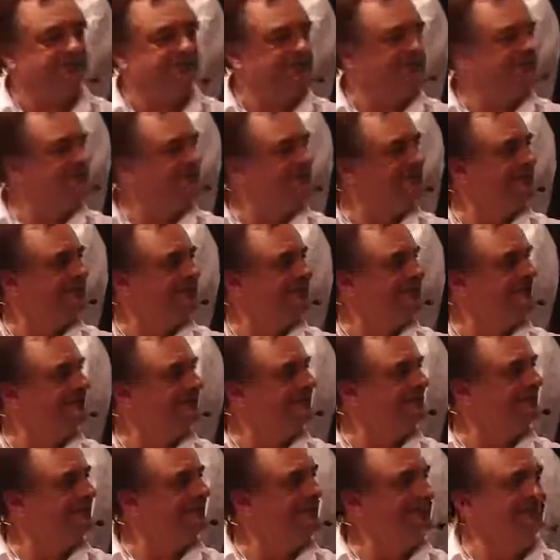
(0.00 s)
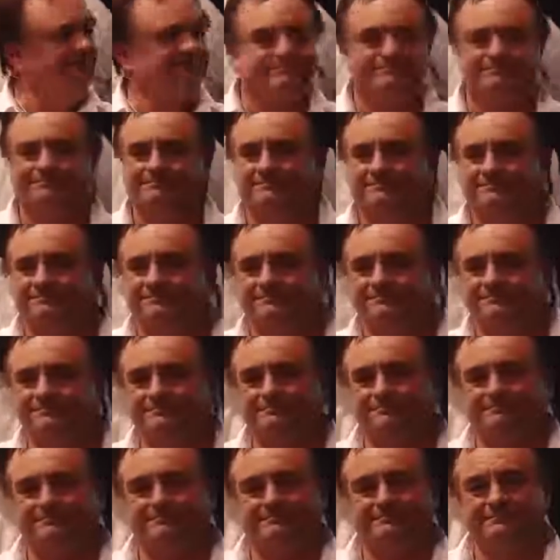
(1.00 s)

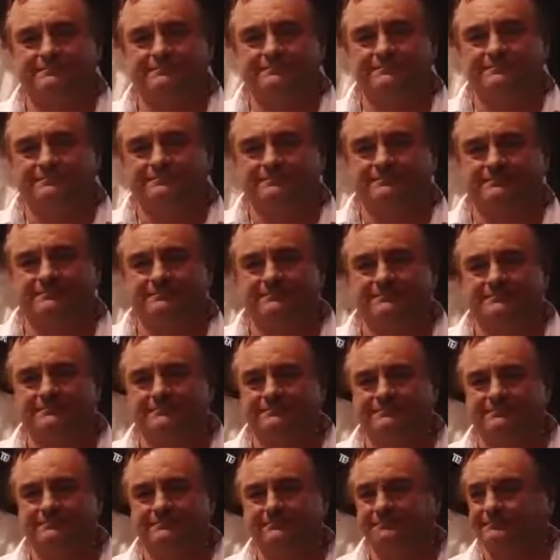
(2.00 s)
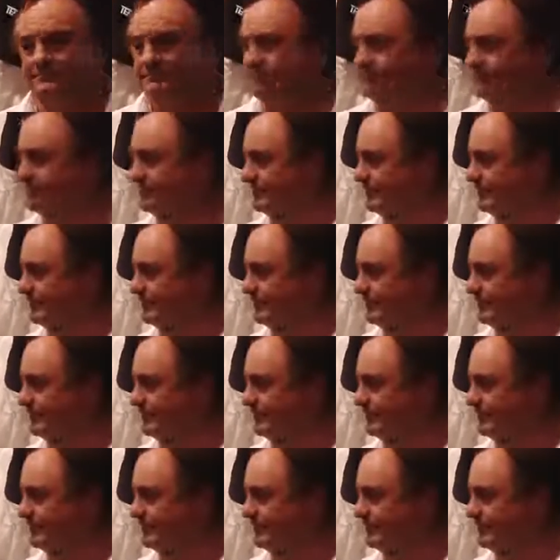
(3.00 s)
Nobody speaks.